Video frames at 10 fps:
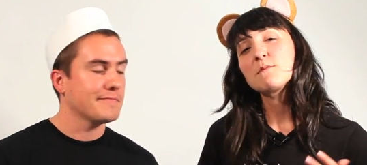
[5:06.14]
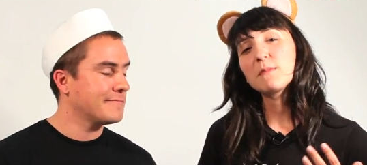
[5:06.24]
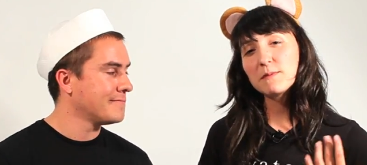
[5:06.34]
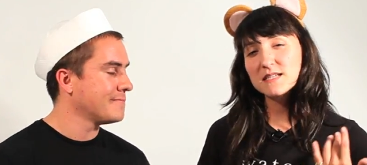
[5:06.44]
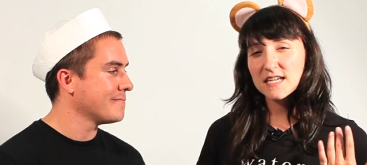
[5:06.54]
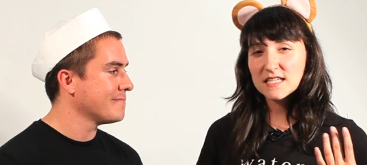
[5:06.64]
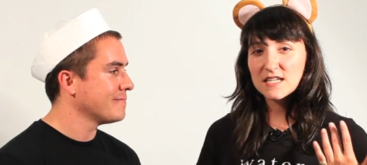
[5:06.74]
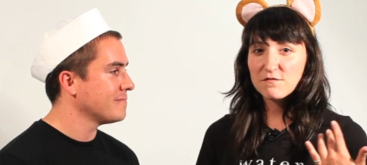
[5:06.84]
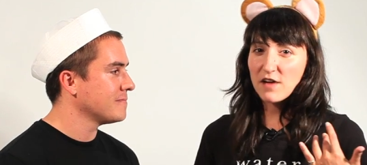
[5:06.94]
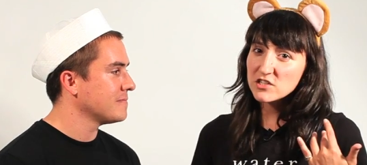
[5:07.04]
Speaker 1: Maybe he takes an
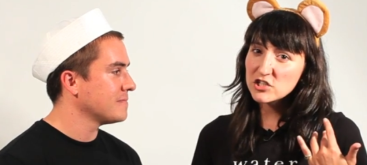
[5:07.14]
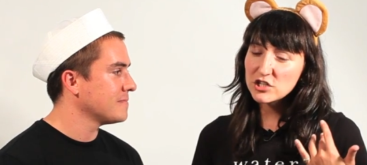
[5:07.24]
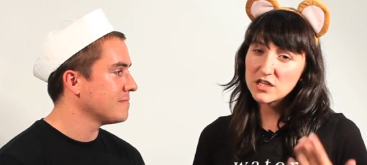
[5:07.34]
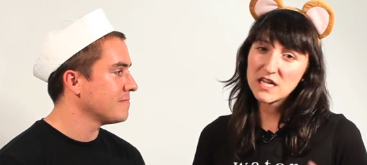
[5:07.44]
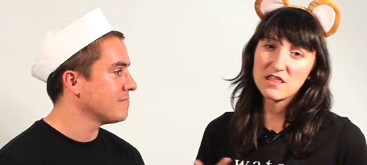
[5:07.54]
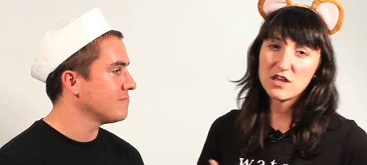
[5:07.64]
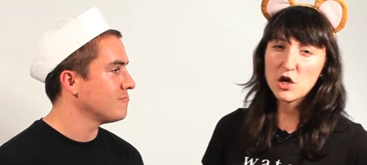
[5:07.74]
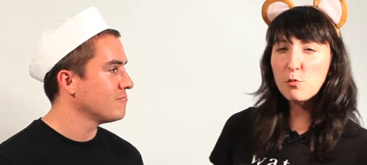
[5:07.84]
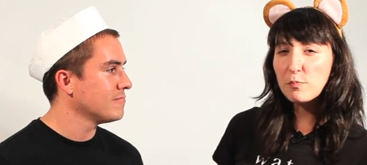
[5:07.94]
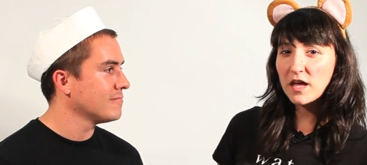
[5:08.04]
adventure to
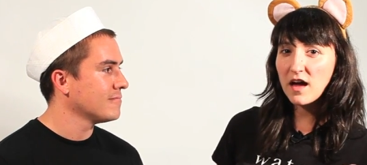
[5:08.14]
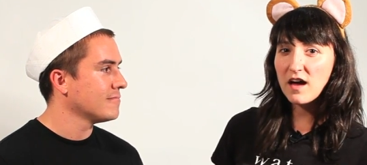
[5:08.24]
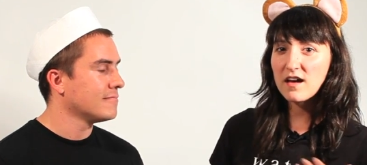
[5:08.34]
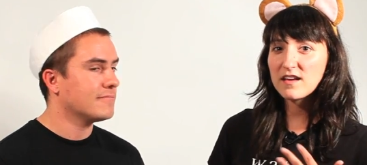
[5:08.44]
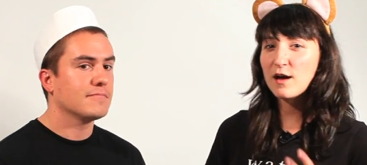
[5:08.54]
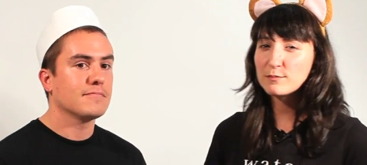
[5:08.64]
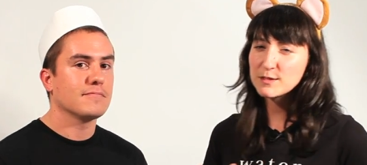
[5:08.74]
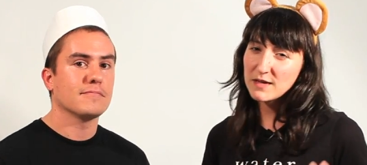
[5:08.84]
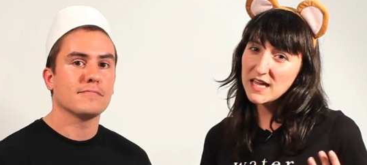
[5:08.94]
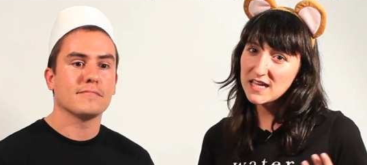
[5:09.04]
Ethiopia and helps some
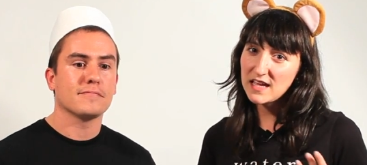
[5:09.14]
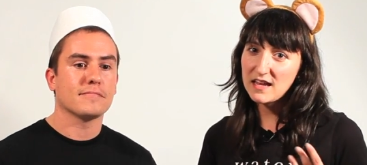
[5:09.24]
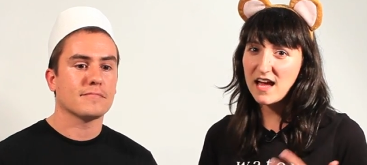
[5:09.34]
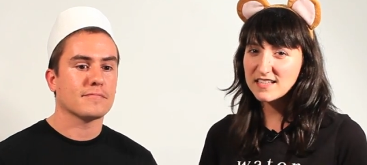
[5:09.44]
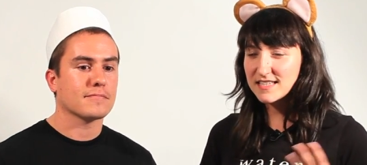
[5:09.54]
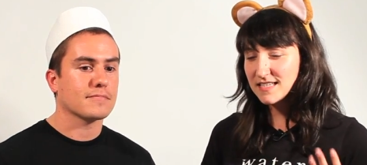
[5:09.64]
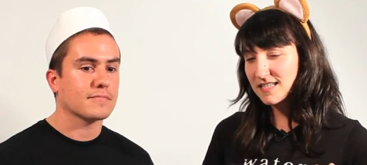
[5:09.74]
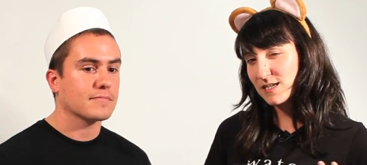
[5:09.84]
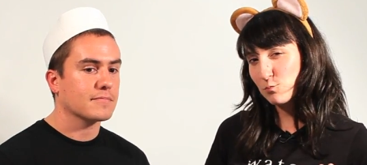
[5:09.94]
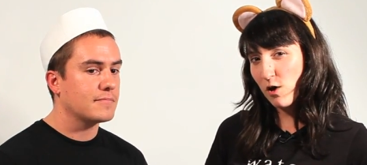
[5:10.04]
kid get access to
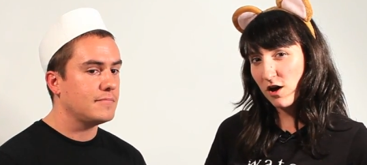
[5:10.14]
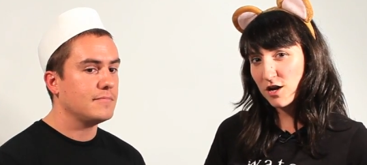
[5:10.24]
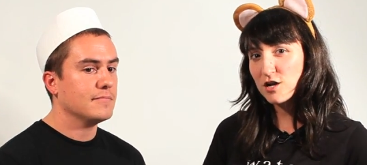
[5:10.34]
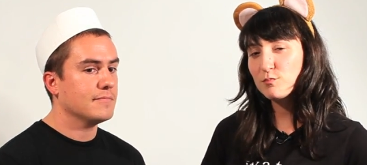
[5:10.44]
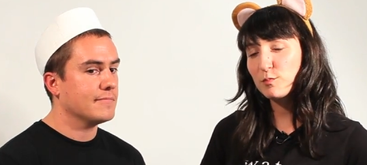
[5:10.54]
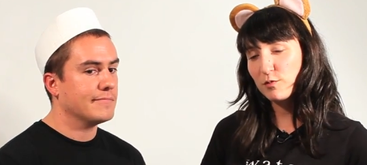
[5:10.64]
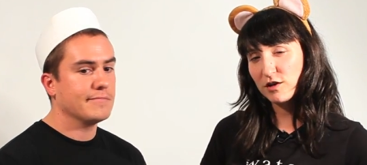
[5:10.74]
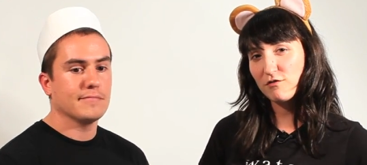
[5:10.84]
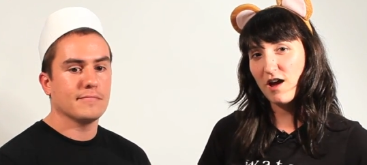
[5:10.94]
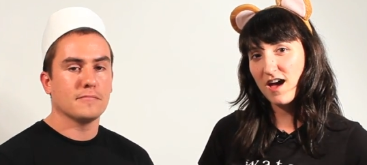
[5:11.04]
clean water. It'd be pretty
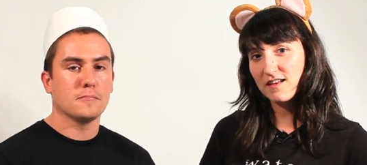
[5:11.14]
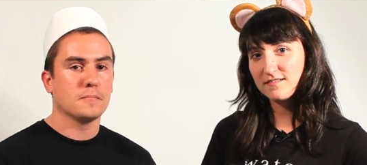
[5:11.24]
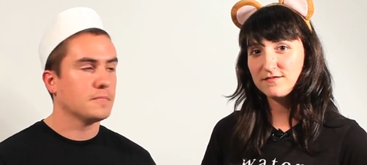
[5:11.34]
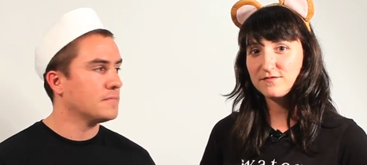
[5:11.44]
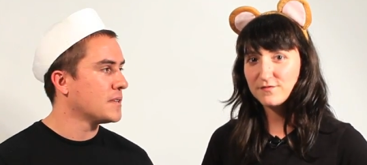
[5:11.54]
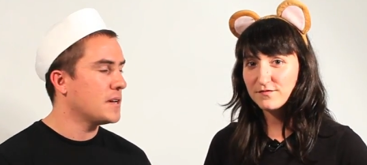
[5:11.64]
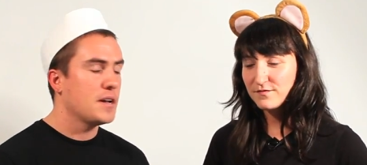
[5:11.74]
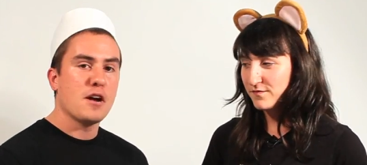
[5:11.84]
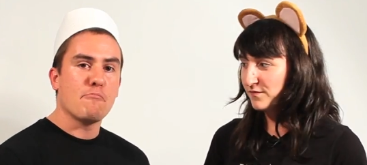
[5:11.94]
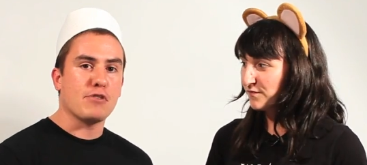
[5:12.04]
rad.
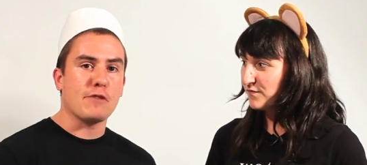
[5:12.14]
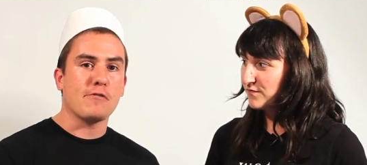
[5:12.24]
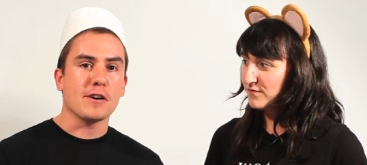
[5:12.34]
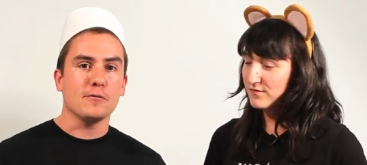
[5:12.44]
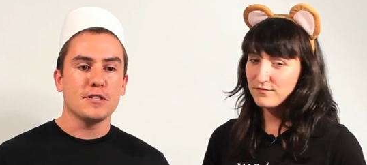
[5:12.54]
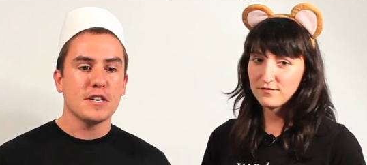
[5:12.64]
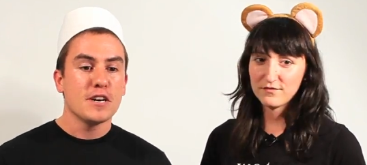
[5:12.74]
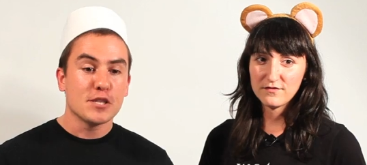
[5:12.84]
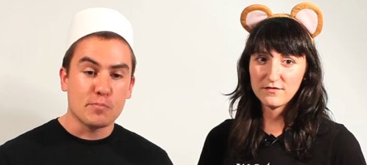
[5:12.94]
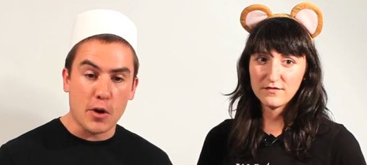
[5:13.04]
Speaker 2: Brad Ruggles,
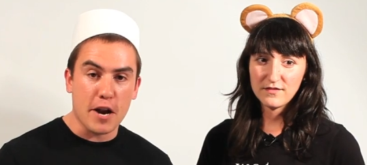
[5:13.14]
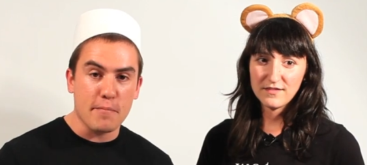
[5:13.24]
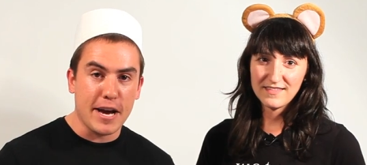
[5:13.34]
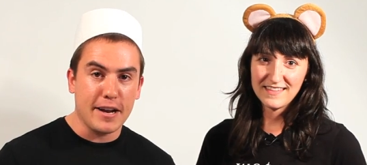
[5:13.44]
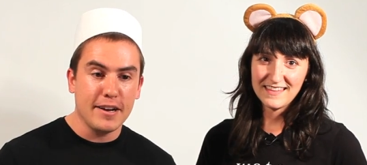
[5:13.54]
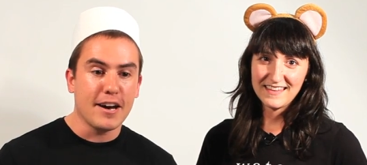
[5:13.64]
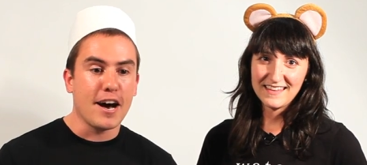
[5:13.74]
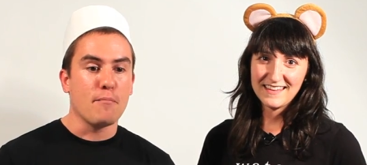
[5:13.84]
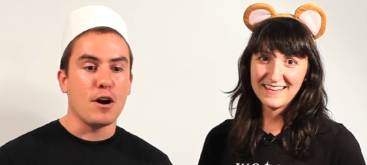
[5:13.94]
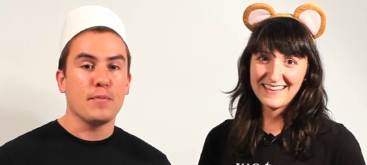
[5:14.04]
Spider-Man
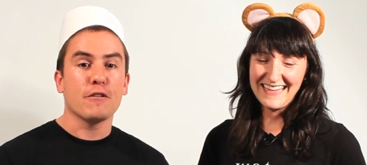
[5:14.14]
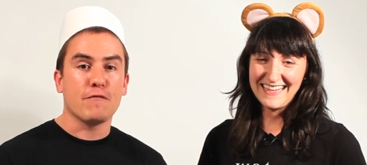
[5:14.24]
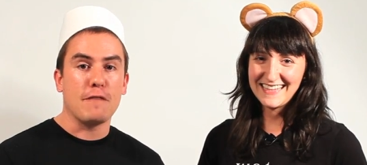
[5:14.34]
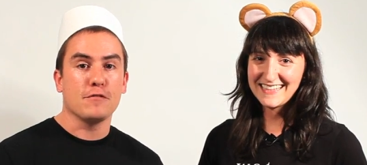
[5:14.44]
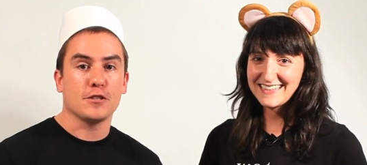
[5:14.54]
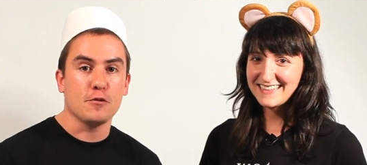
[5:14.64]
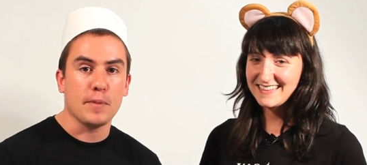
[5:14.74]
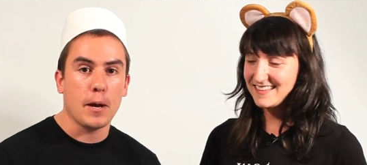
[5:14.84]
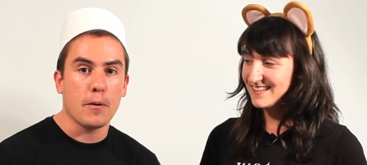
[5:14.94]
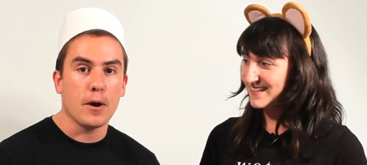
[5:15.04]
uh, might be your favourite
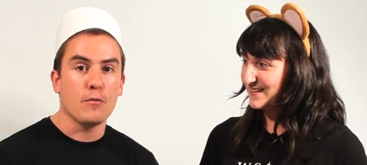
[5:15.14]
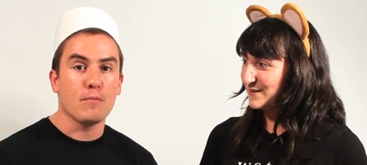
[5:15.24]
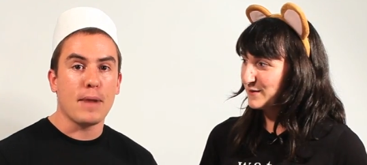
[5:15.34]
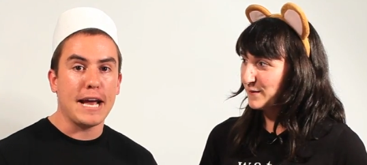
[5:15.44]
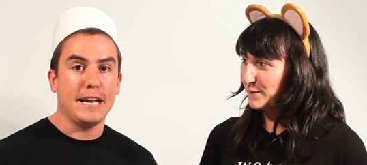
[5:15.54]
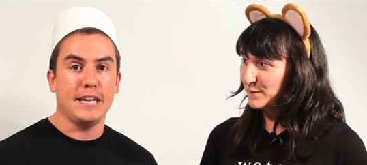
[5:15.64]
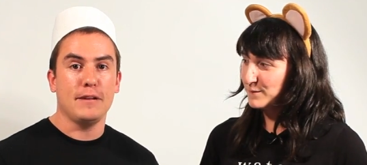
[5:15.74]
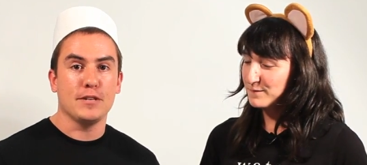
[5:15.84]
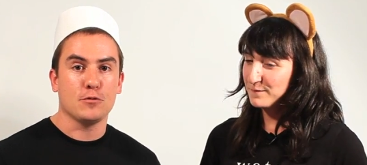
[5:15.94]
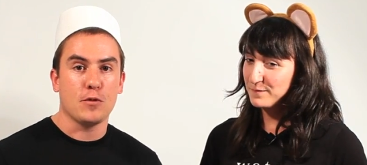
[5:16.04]
superhero. We may need
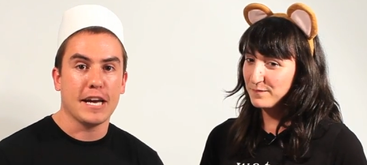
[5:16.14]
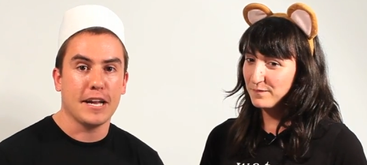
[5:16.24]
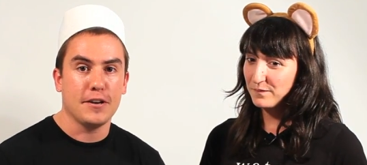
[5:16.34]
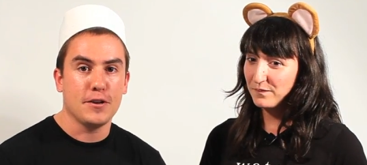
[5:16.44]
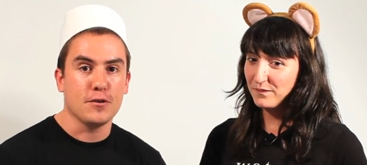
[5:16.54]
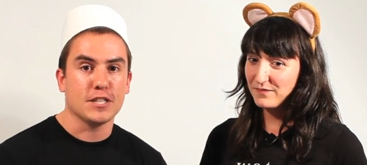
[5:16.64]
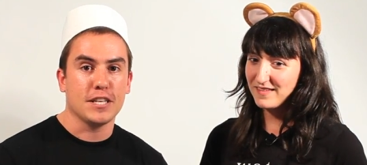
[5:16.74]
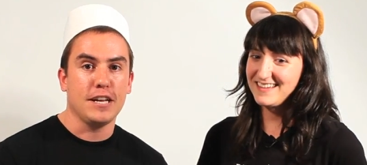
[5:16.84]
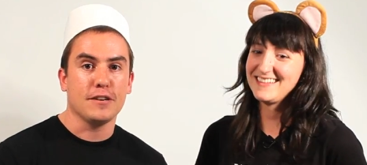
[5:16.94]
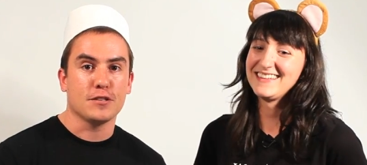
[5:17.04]
him this weekend in New York
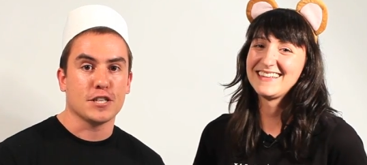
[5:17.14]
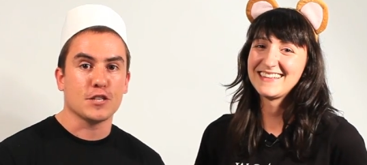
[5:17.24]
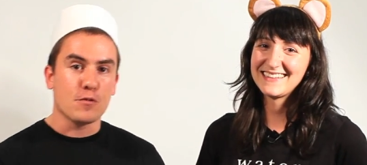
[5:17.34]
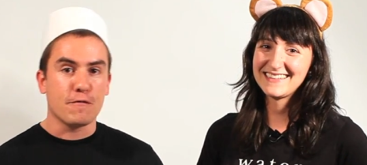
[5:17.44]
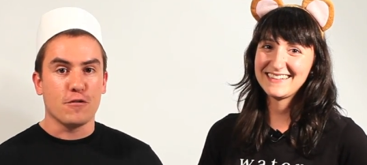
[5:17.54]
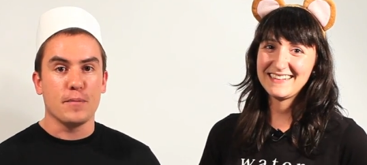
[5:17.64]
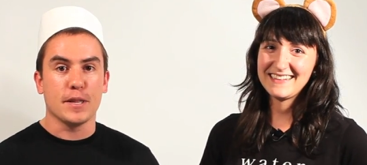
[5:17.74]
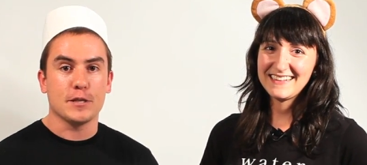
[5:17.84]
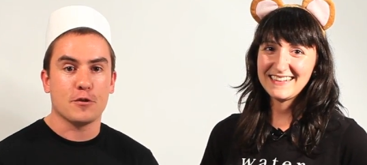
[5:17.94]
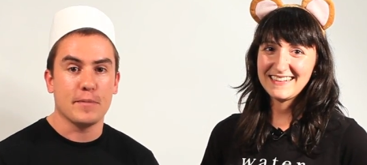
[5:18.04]
City because just as we're filming this,